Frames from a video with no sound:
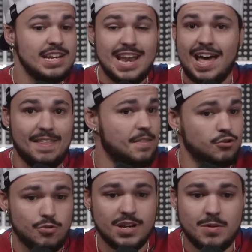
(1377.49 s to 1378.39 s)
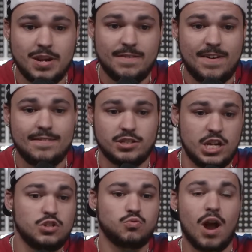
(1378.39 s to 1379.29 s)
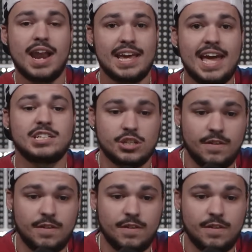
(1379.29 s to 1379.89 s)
Now that they're doing him any favors, he's running into the